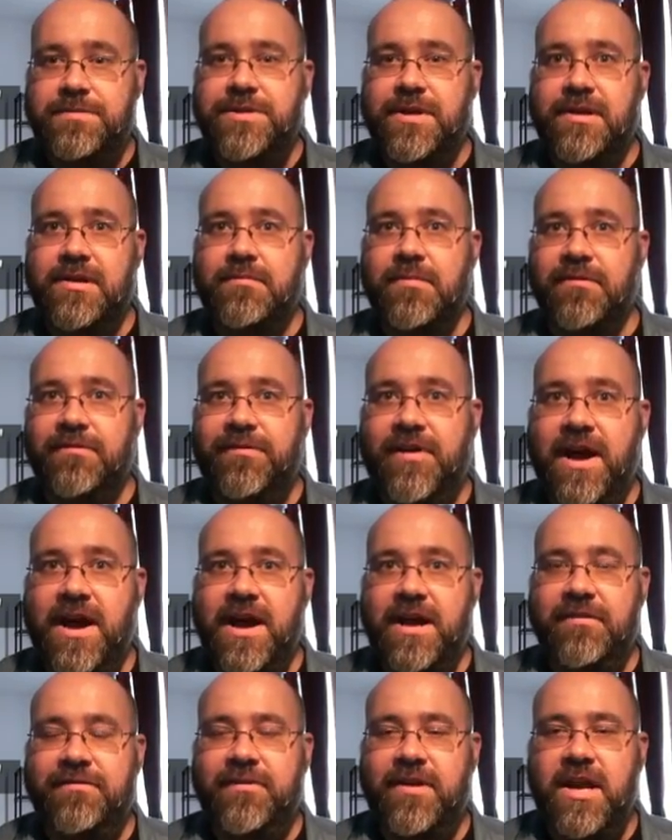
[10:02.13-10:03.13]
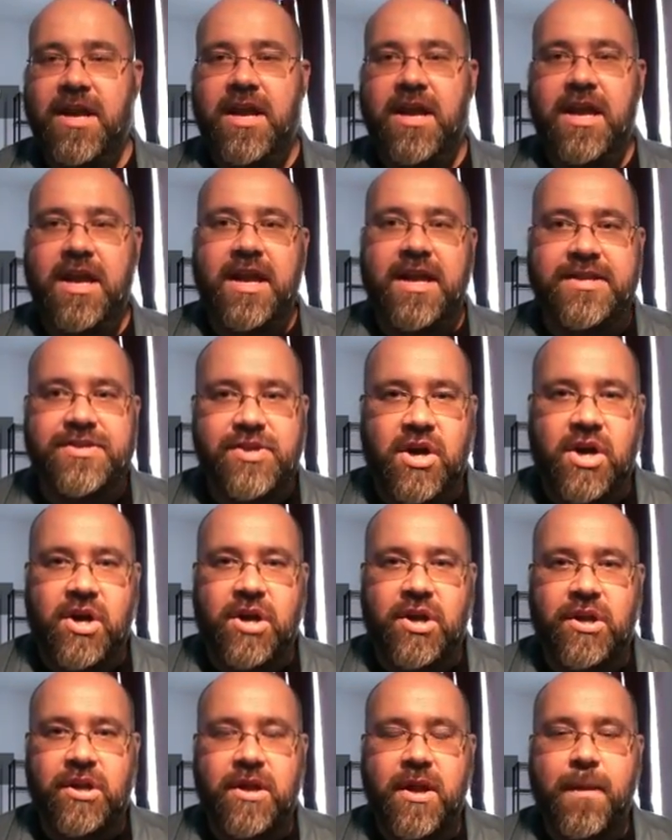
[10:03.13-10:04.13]
option number 5, it's
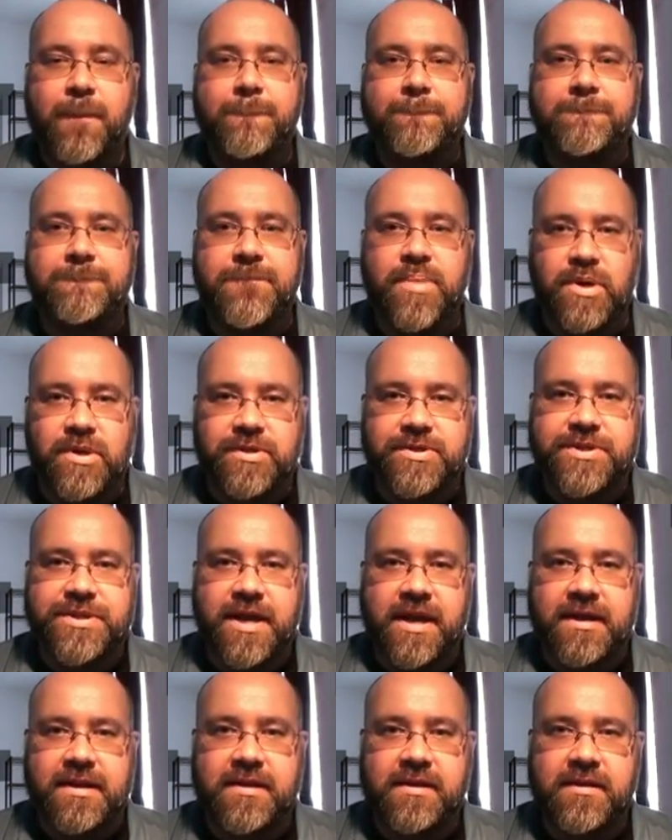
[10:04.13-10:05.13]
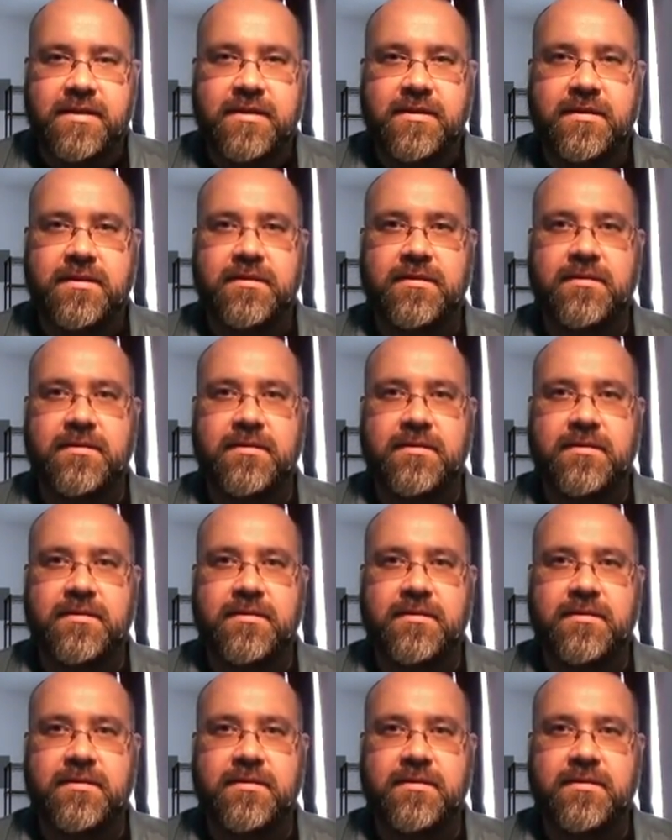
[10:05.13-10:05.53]
all bullshit.